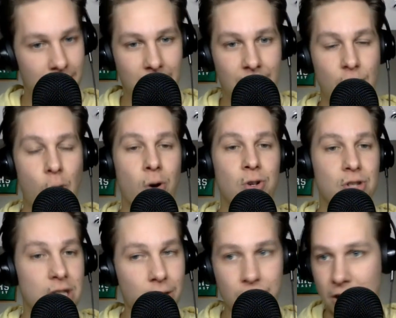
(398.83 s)
Of course,
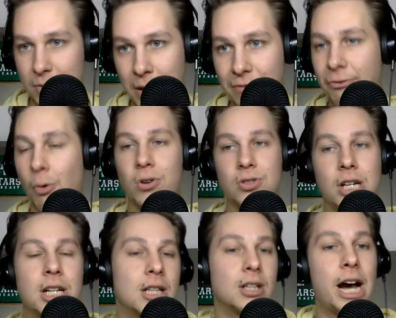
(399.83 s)
Nils has been forced
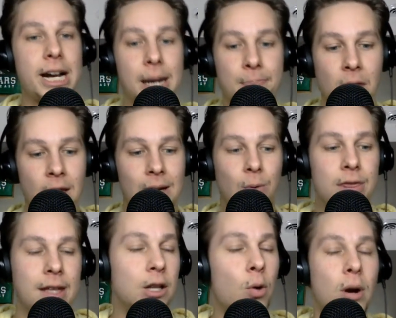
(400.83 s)
into the lineup
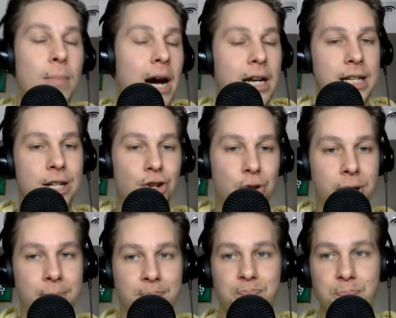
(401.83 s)
with a lower body injury